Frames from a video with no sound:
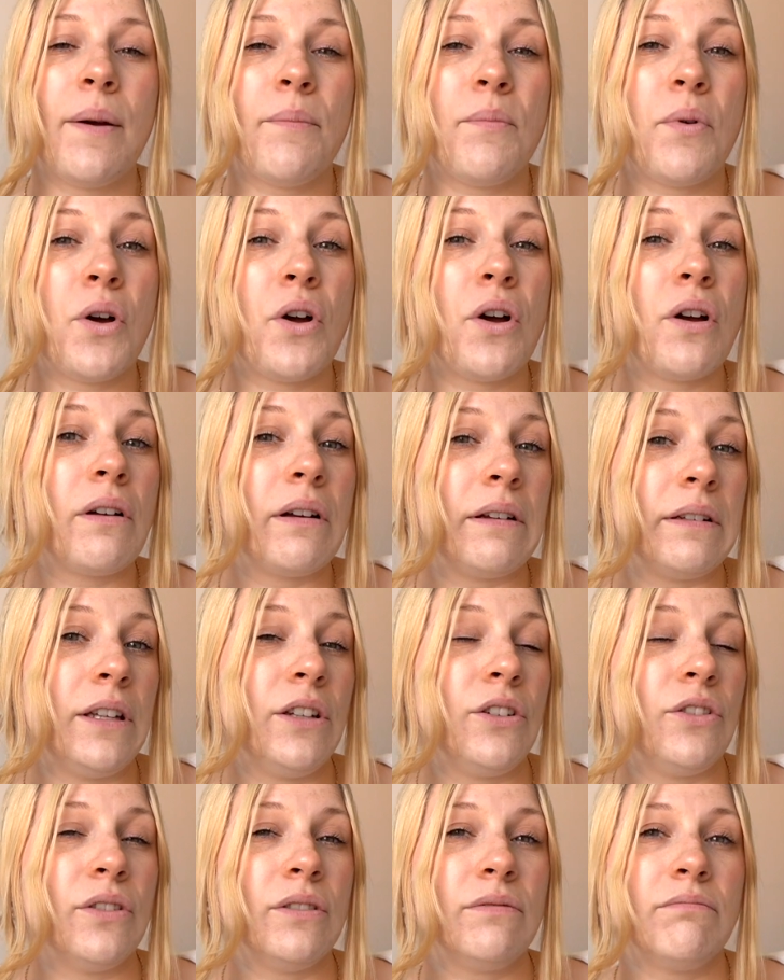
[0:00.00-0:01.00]
But, you
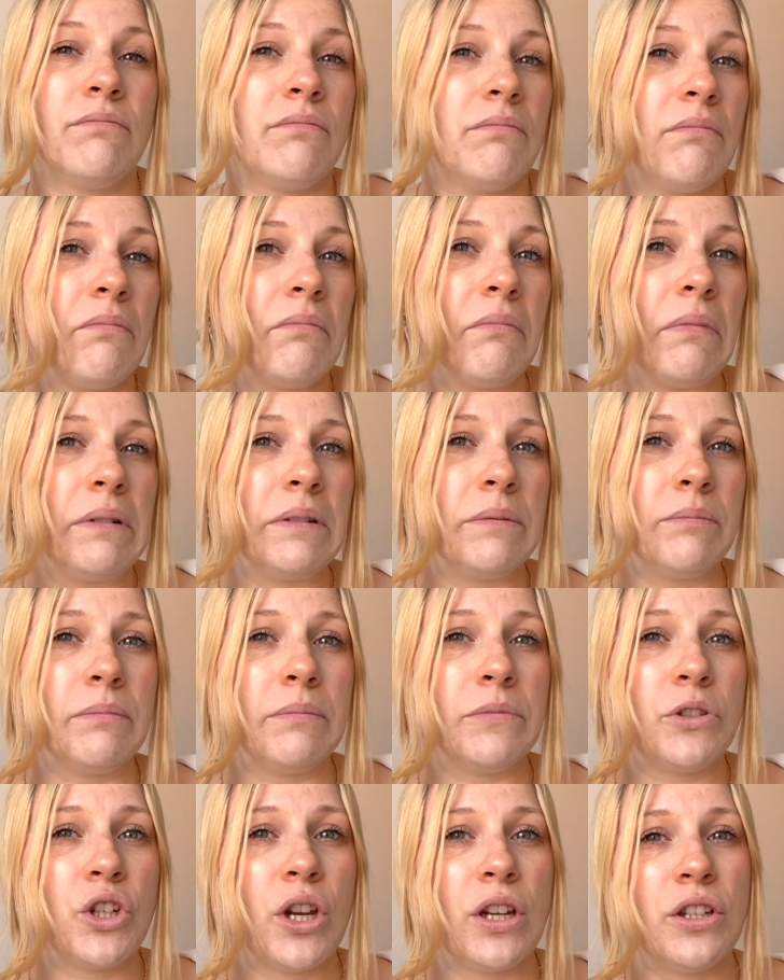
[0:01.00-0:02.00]
know,
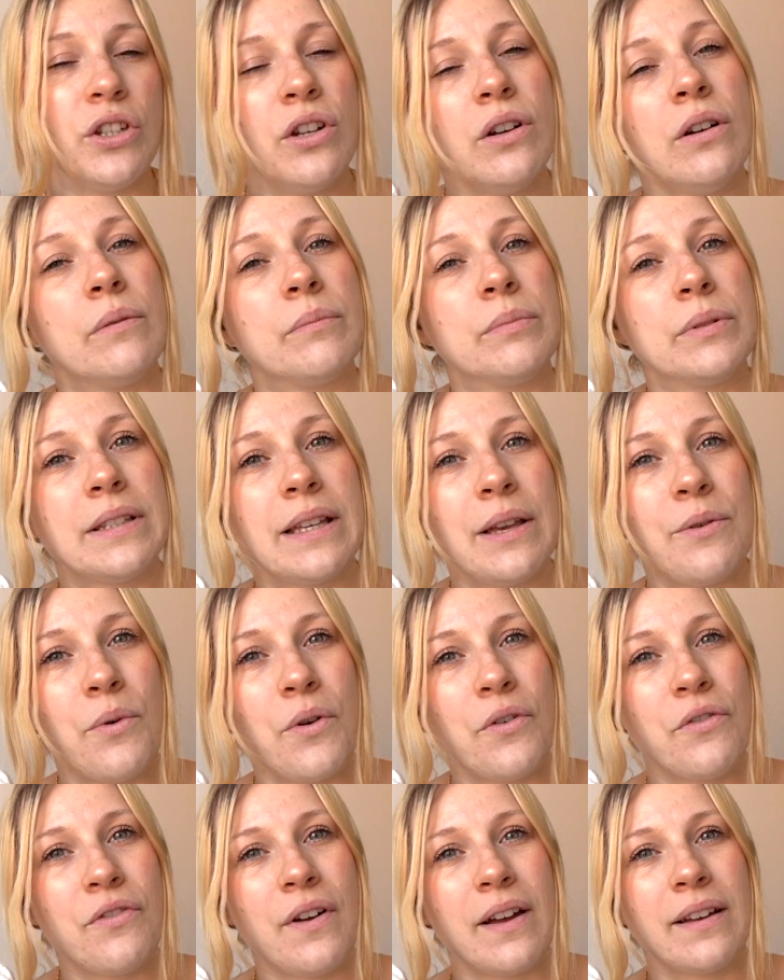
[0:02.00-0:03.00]
change it up, see
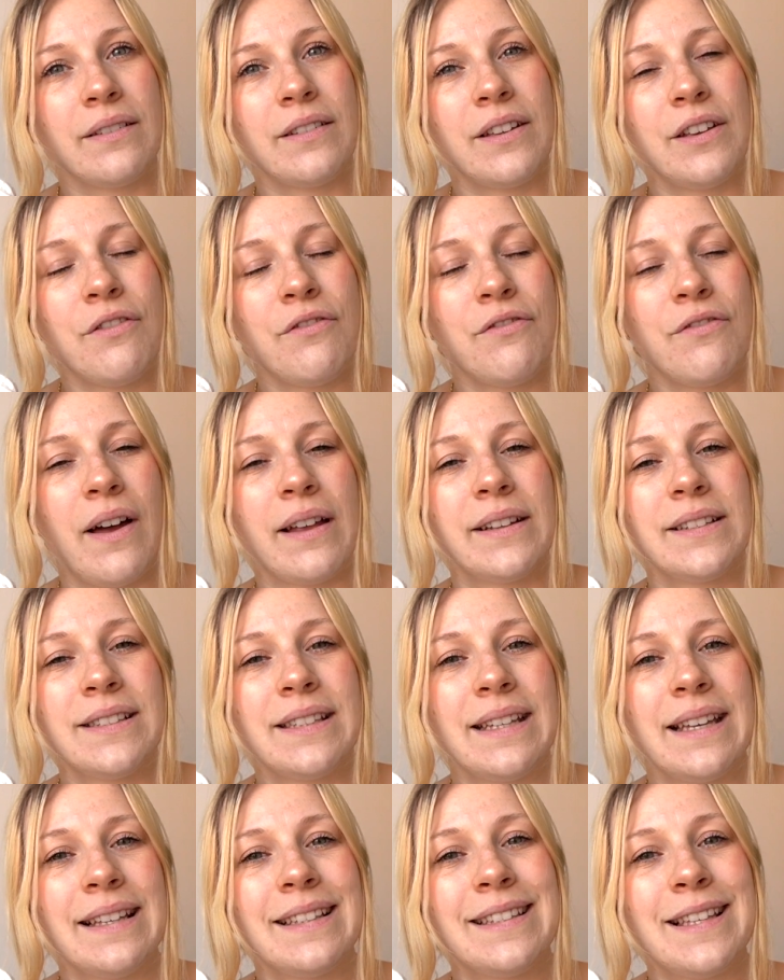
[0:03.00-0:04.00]
what you
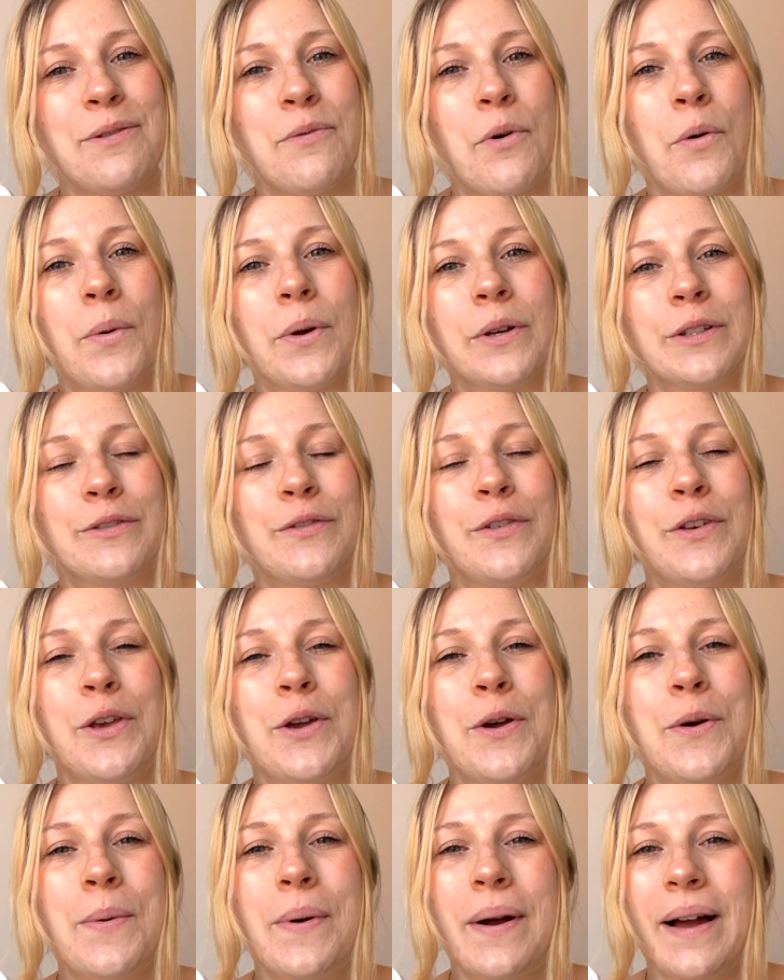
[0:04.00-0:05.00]
fancy, see what works for
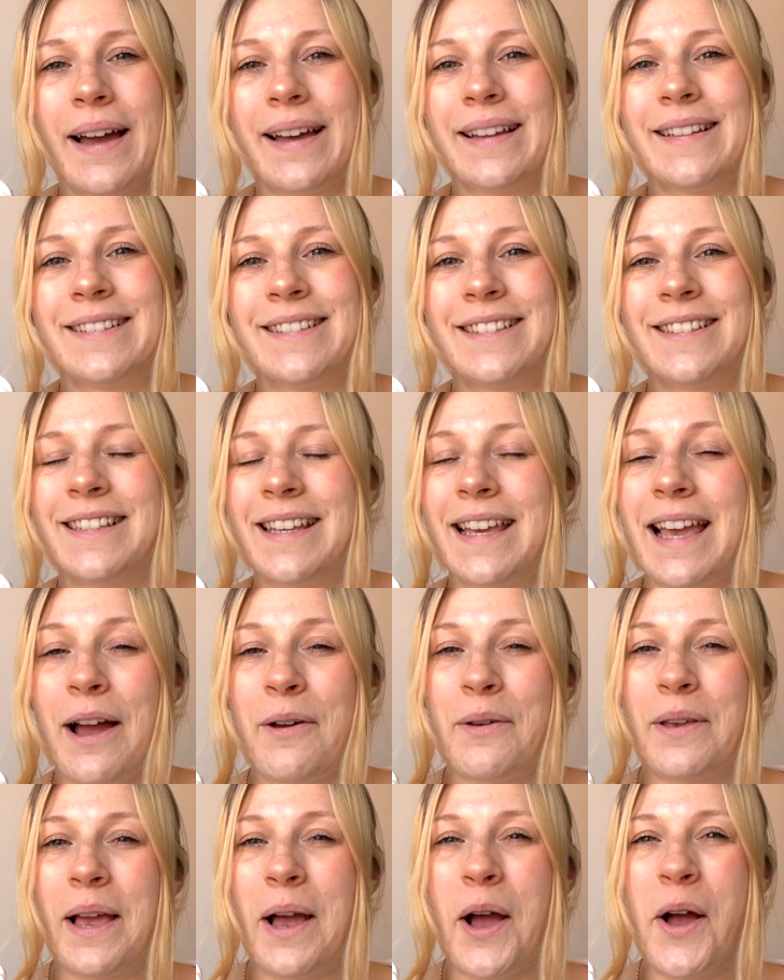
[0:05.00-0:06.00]
you, and see how
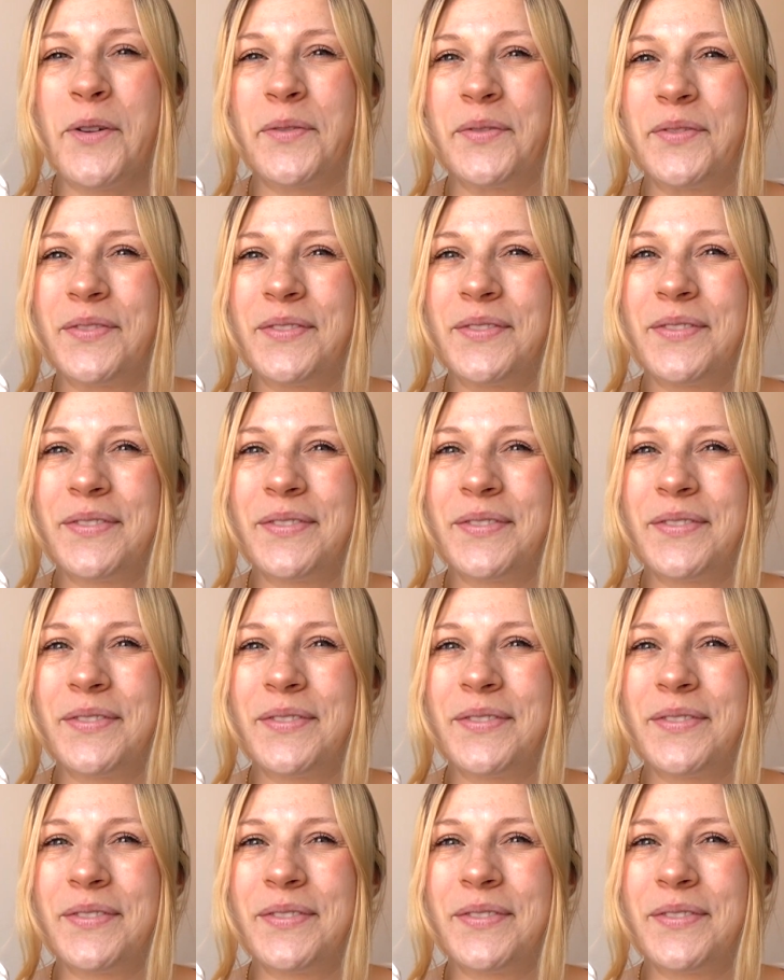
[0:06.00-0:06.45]
you get on.